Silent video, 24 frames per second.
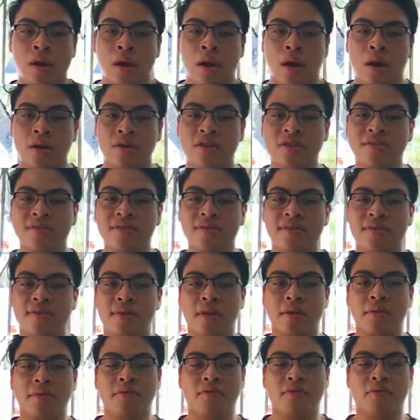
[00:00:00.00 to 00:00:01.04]
Artists
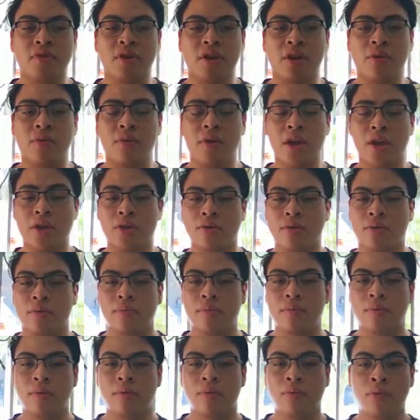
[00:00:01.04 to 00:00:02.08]
claim free creation